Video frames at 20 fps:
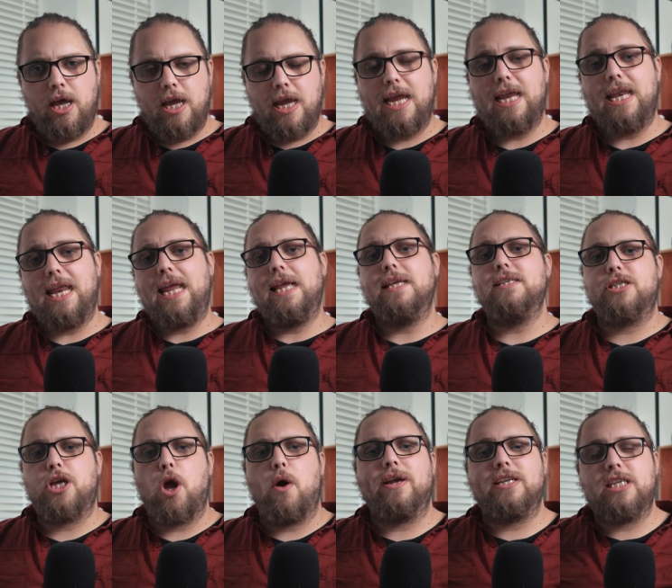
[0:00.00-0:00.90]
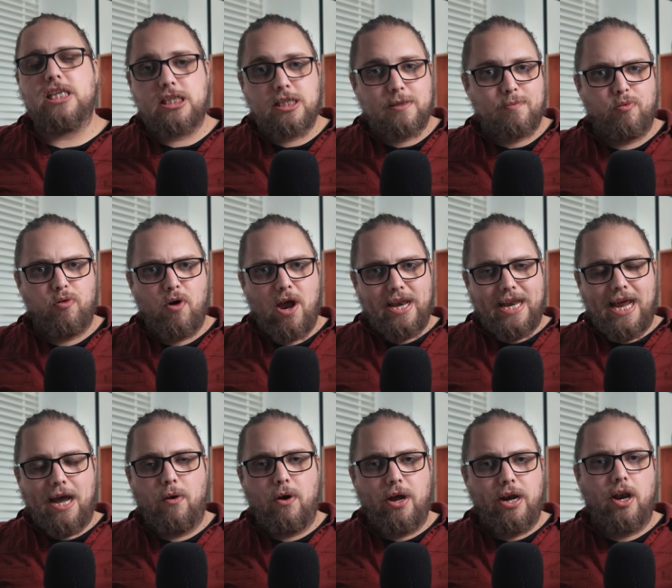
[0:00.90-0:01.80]
it is going to spread
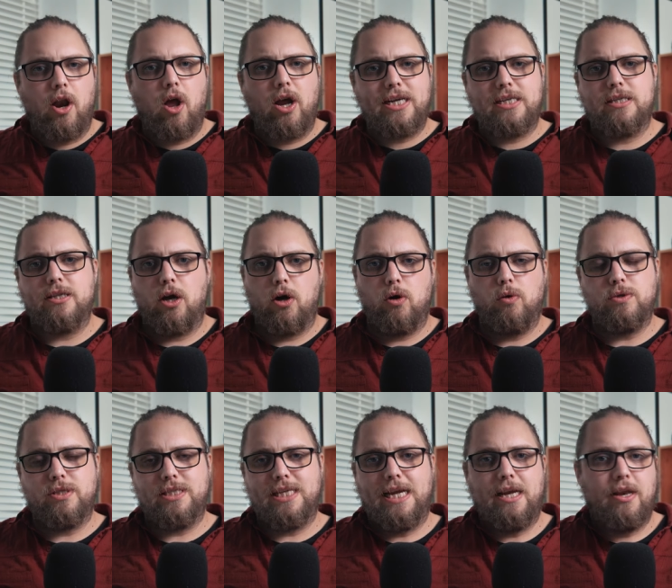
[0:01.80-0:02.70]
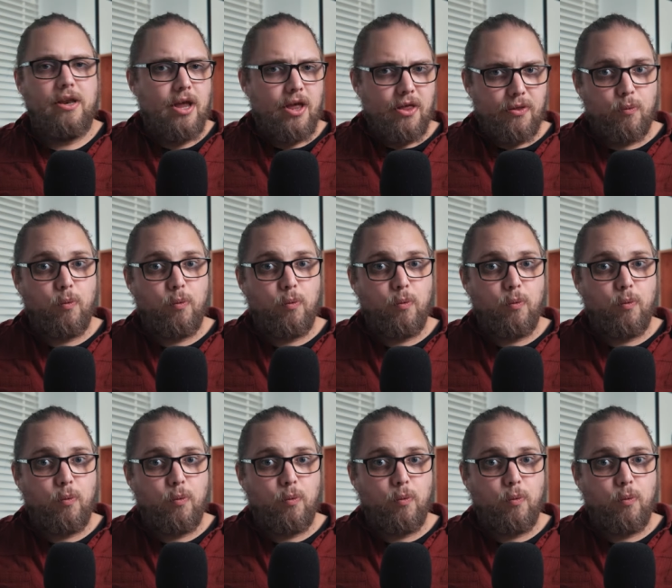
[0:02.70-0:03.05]
out and light the whole scene.